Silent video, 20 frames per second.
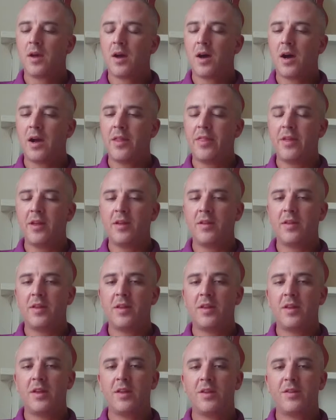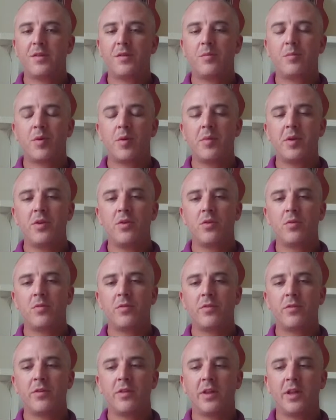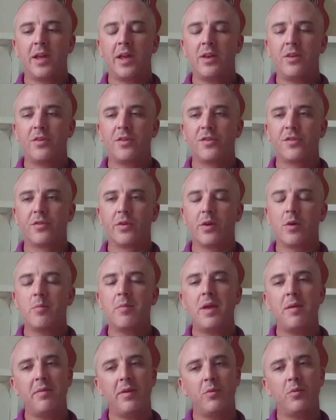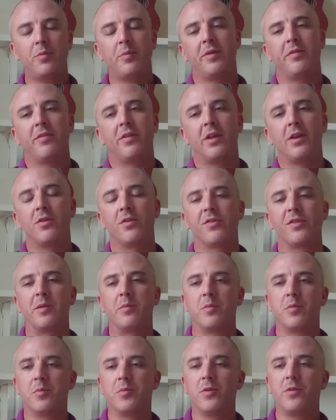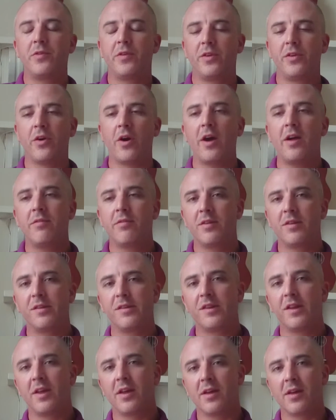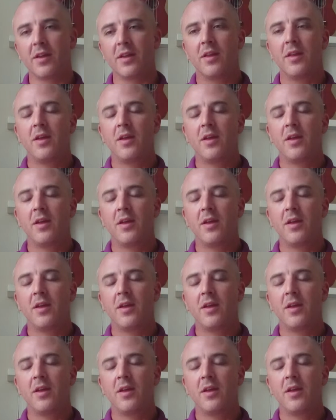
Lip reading: I think it's probably not for the industry, or maybe it would be for the industry, but more for divers, yeah.